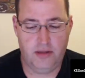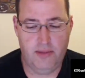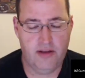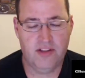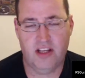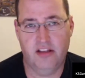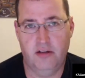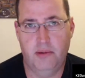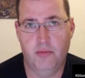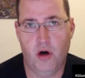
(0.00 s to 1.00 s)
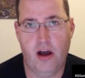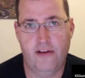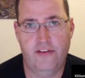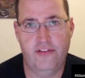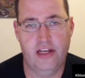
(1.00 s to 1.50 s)
bouncing a little bit more
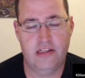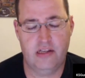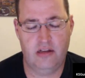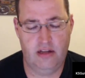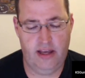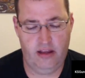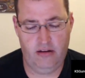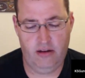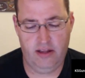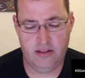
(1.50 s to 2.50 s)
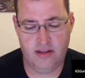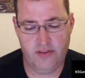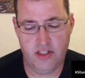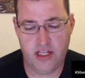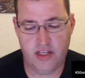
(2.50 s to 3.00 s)
off of this and
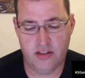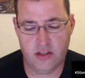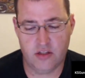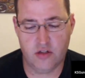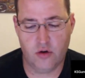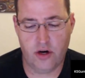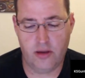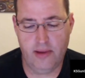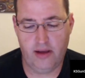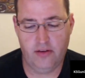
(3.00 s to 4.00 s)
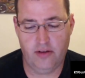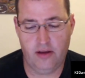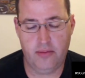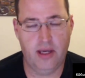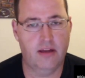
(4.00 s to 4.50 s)
17's story about
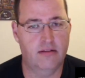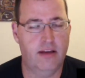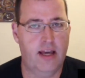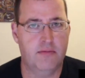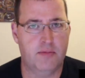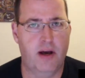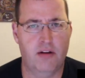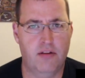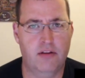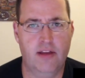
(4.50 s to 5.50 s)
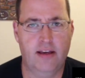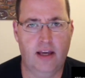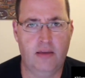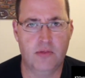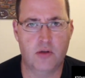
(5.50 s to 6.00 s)
being in GameSpot or that
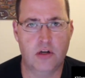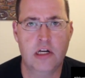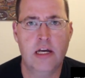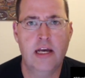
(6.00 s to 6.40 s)
game store.